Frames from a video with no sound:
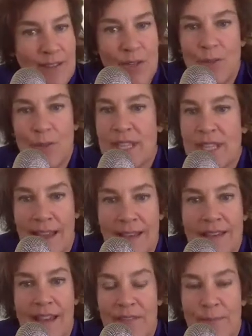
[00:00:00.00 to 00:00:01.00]
said
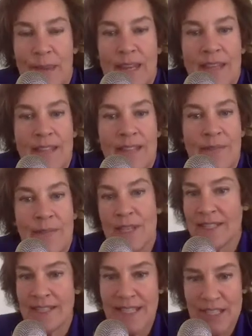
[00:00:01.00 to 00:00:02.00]
I've been in the
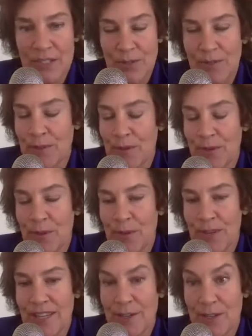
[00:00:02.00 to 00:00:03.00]
fitness industry for 30
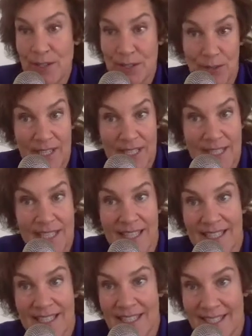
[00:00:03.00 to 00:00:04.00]
years,
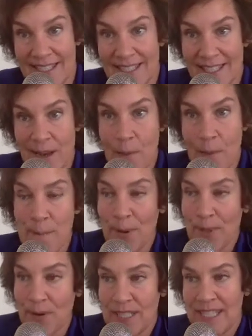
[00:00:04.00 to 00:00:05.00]
36. This is number
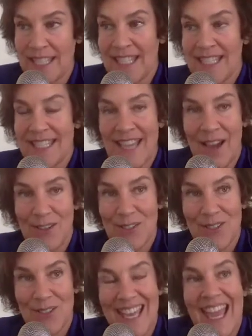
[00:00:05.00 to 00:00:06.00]
36,
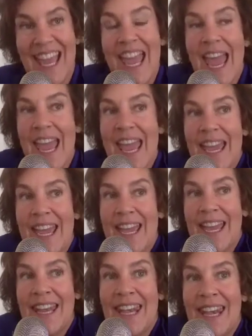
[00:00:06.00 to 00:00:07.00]
actually.
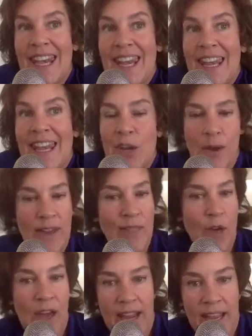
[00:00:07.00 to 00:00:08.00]
And, I
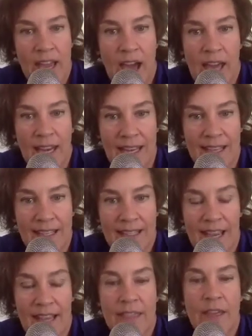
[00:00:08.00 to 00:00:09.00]
thought I got it.
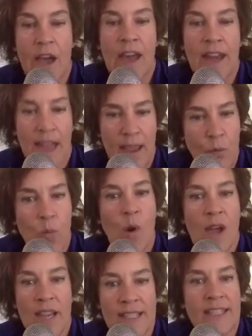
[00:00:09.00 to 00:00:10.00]
I thought I
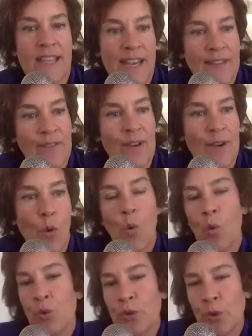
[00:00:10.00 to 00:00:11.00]
was kind of an
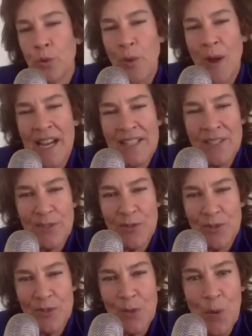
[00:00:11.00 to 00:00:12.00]
older, wiser
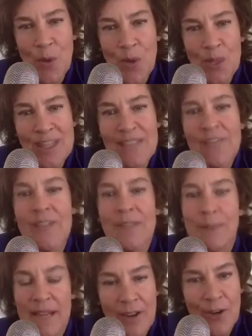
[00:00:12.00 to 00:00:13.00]
soul, even in my
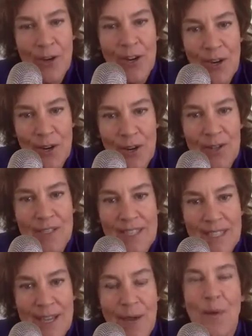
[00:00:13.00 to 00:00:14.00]
younger years.
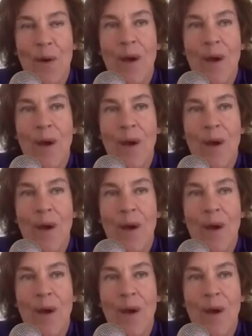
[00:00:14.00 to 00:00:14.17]
So